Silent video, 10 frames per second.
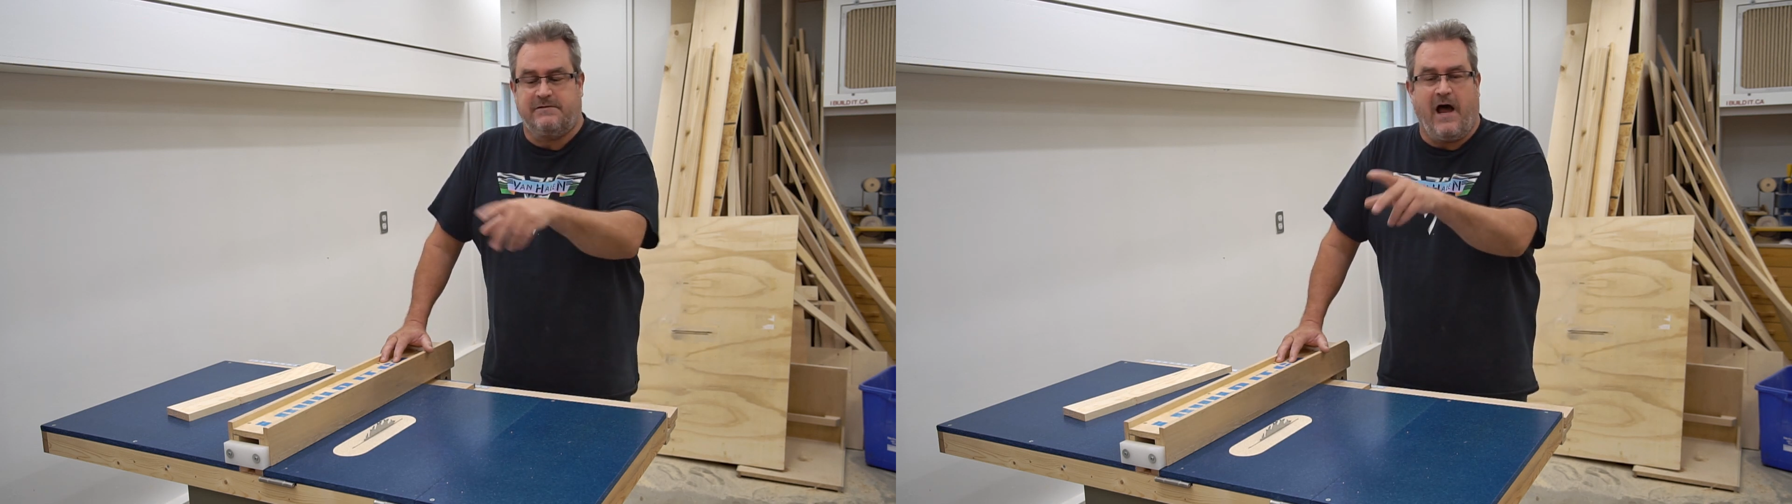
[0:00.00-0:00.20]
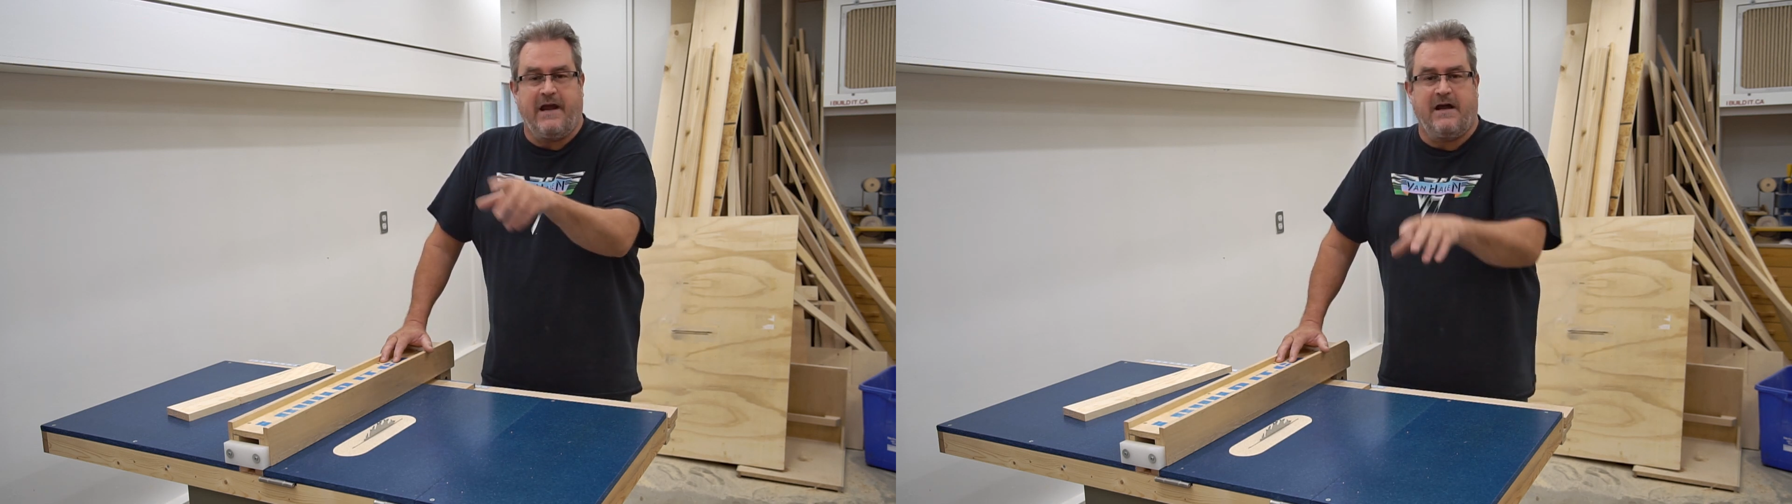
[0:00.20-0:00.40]

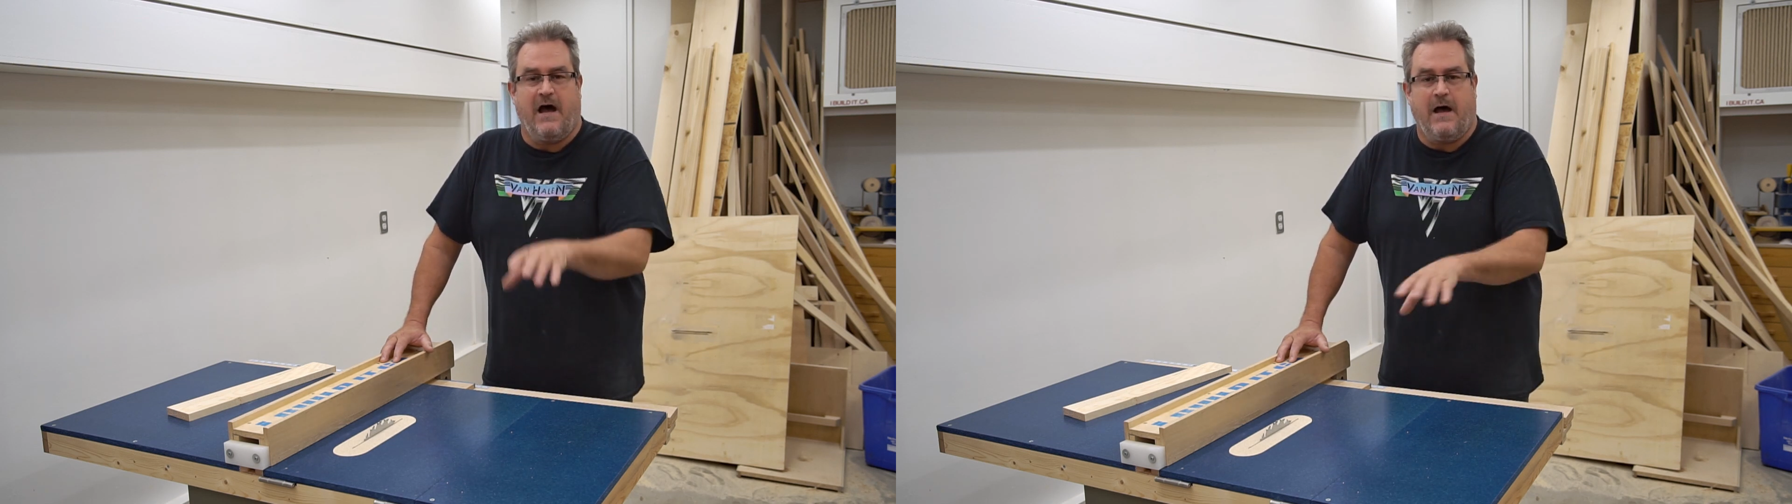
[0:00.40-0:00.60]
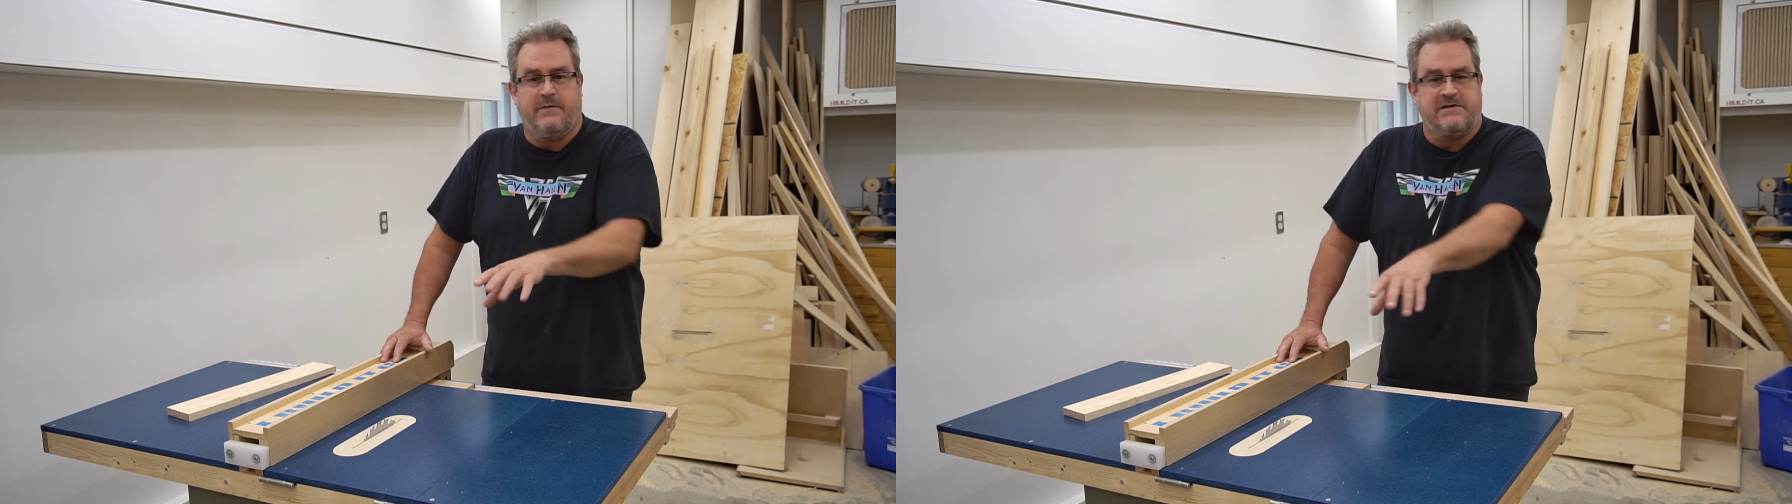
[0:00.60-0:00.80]

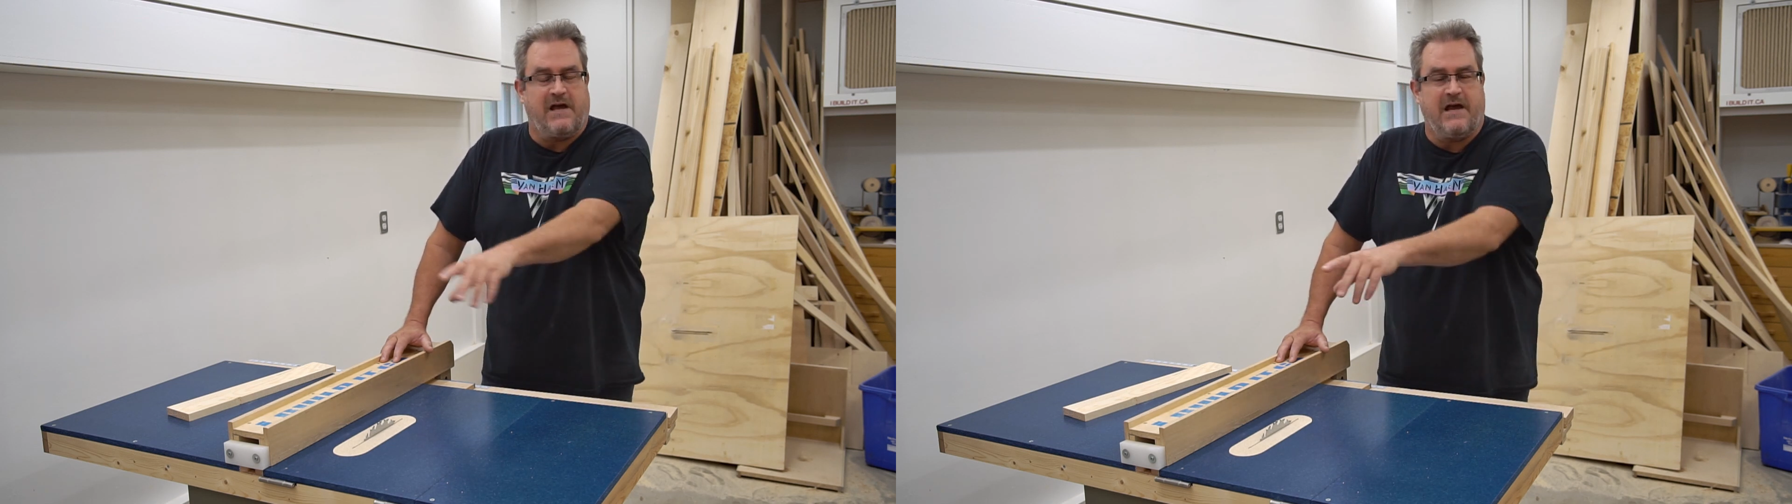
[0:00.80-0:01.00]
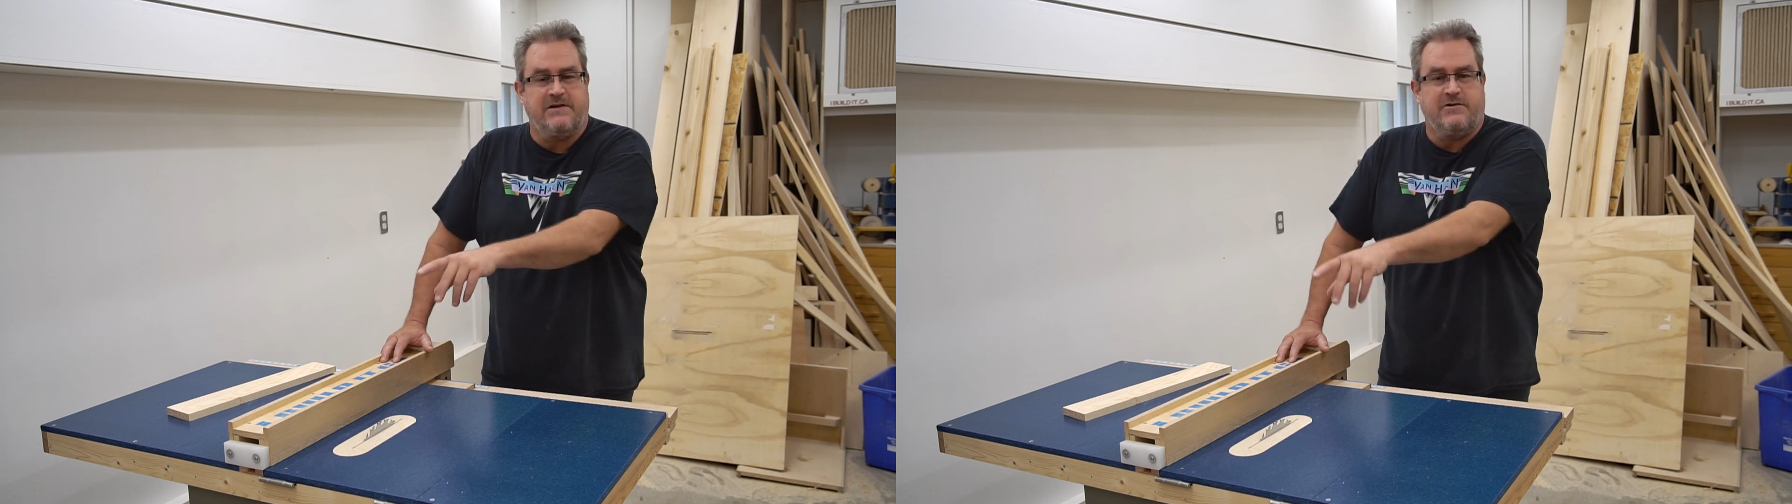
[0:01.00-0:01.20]
icon
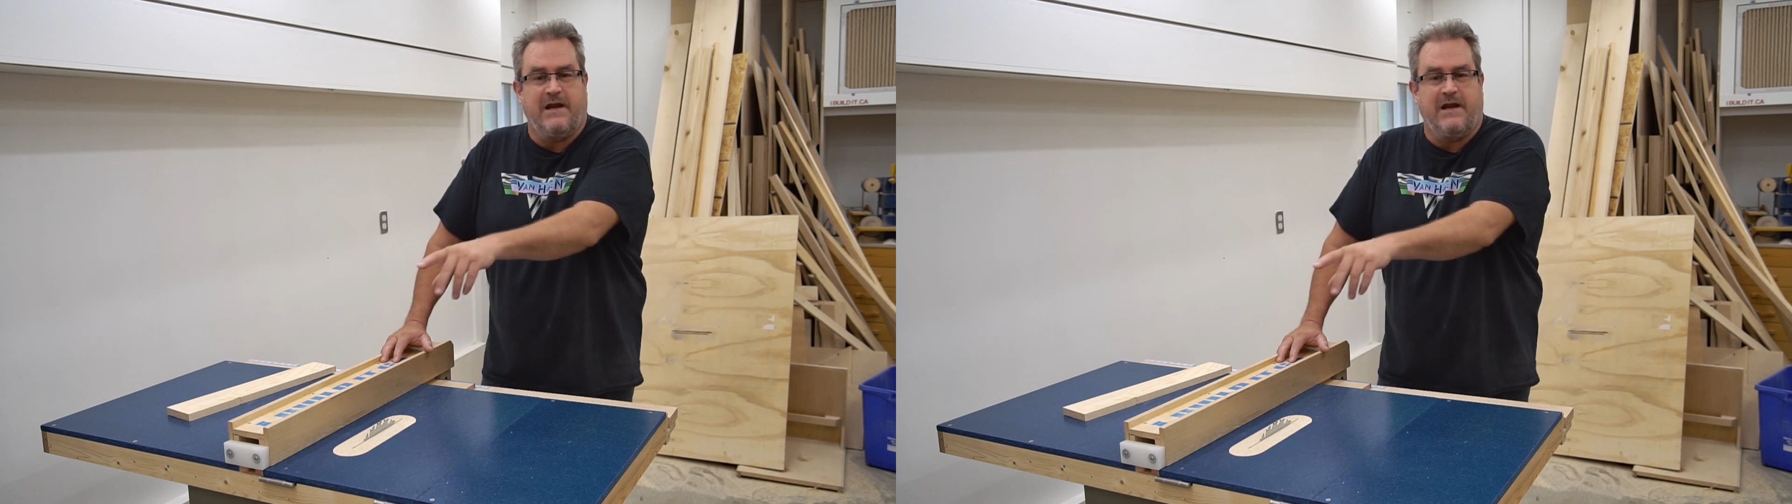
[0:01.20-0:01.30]
beside your